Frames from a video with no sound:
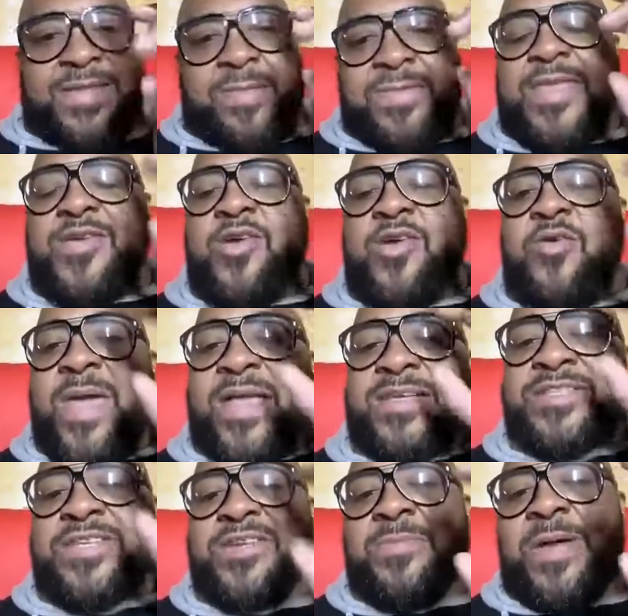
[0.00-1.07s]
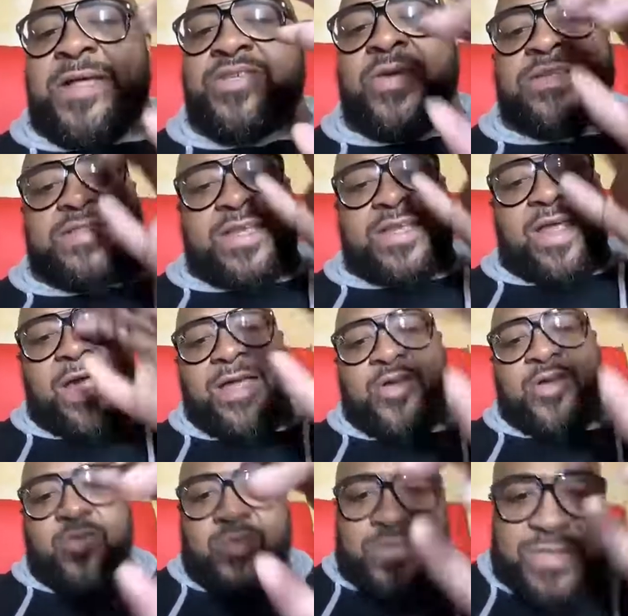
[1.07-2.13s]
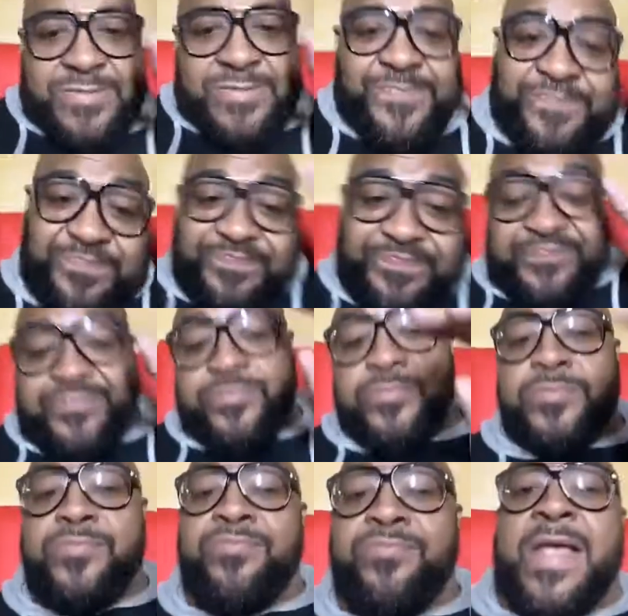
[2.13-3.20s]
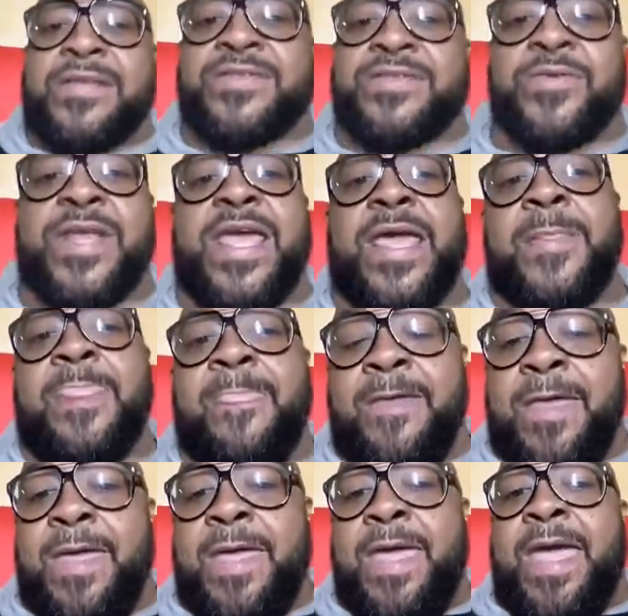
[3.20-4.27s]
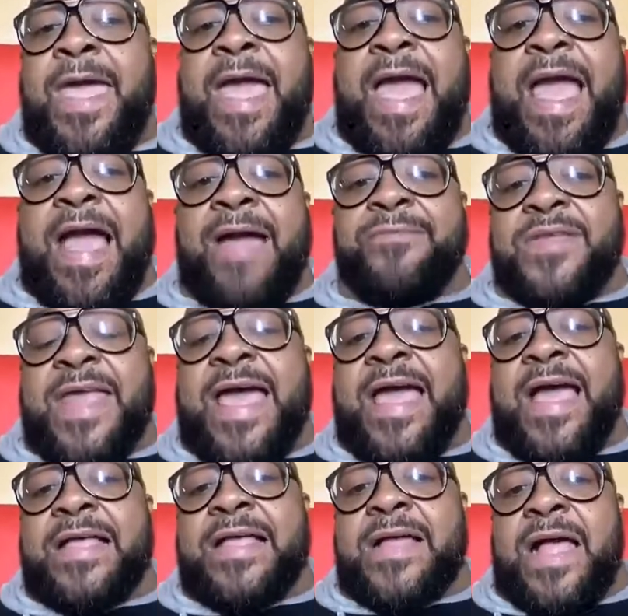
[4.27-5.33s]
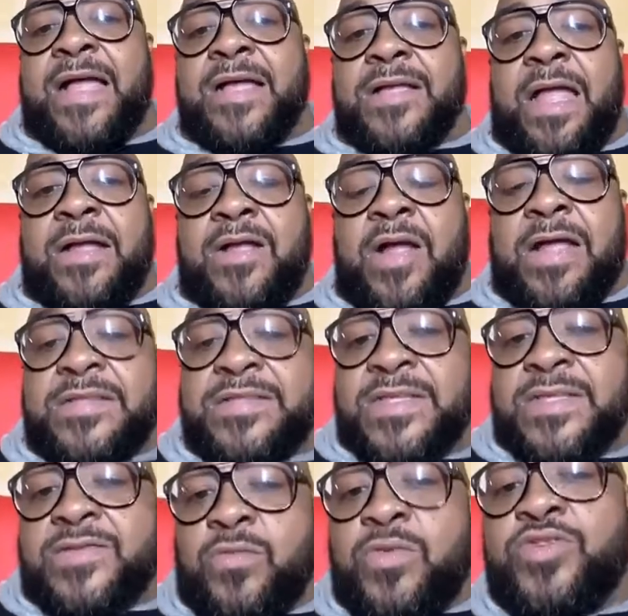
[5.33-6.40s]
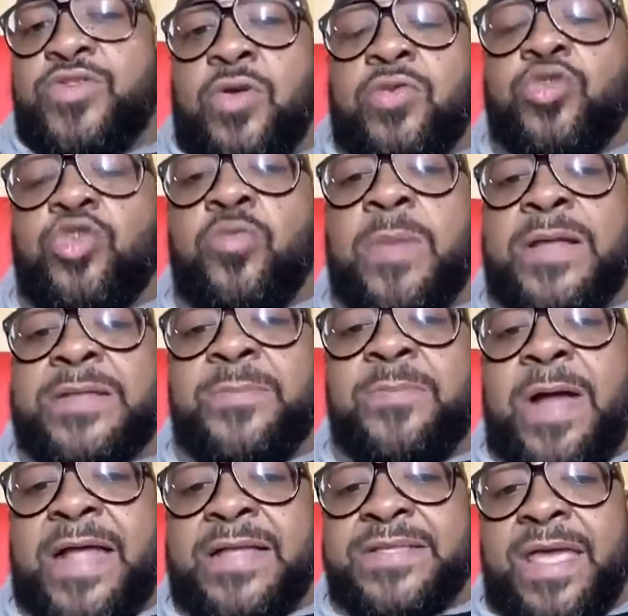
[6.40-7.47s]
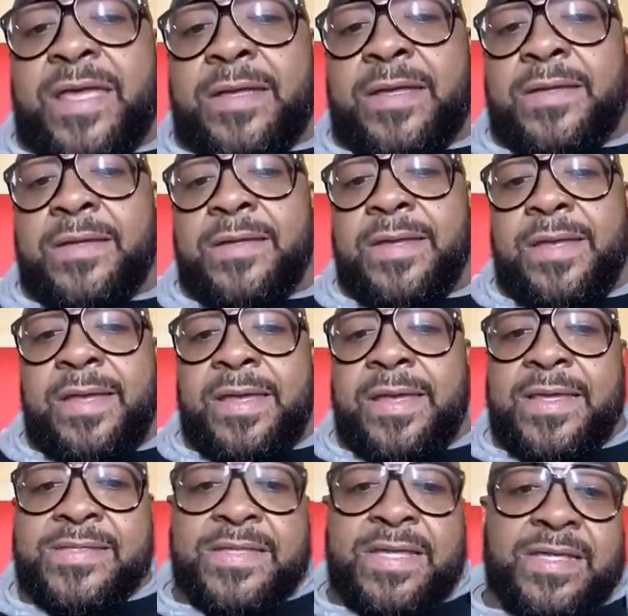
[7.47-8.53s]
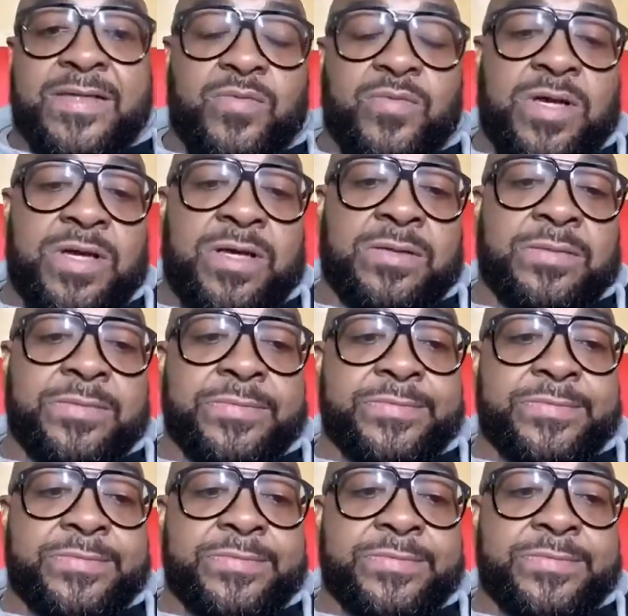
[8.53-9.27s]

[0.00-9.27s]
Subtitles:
there you go, make a shit about you. I said, all right, cool. So then after that, I said, so what you gonna do about the project? He says, well,